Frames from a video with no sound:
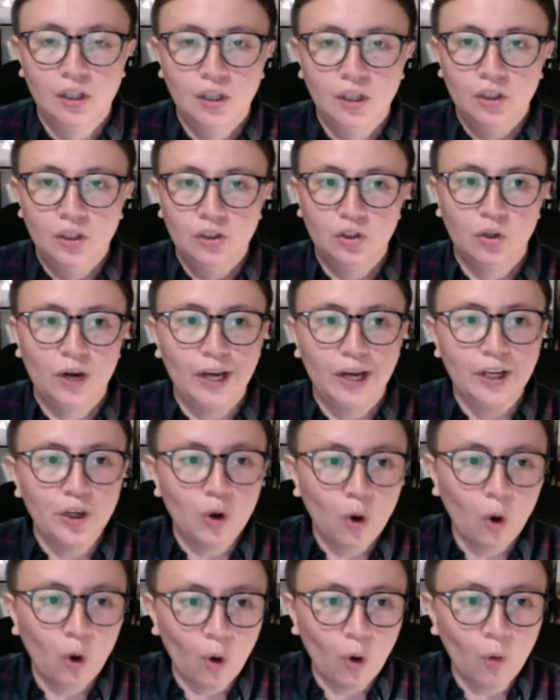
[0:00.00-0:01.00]
So I
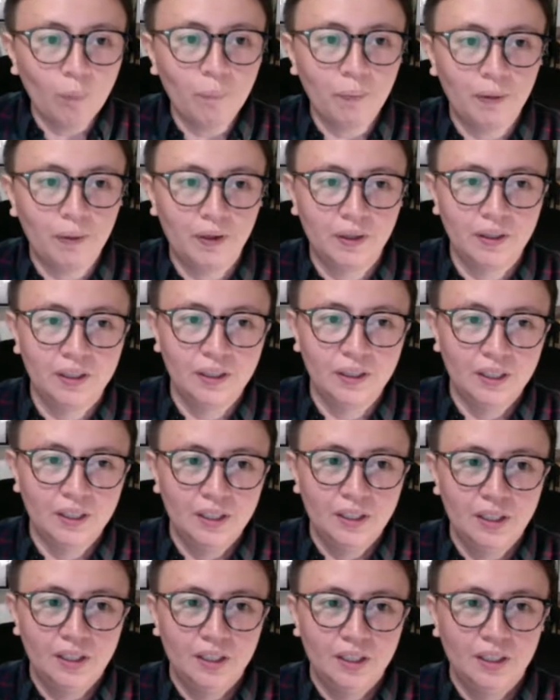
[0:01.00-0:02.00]
hope
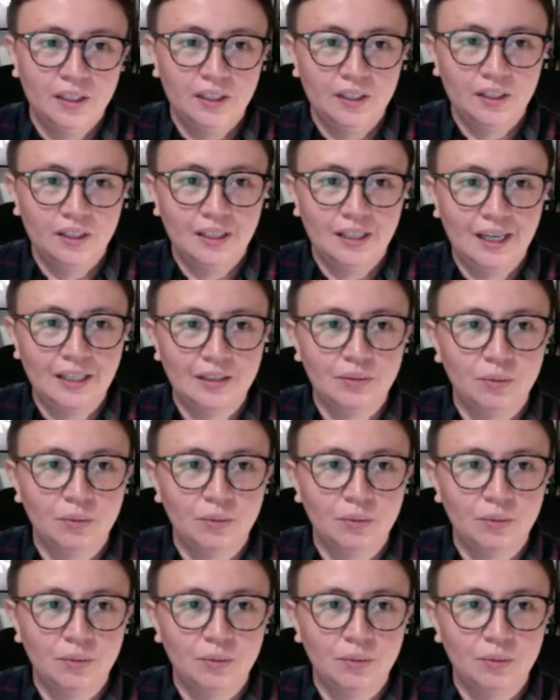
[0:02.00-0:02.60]
that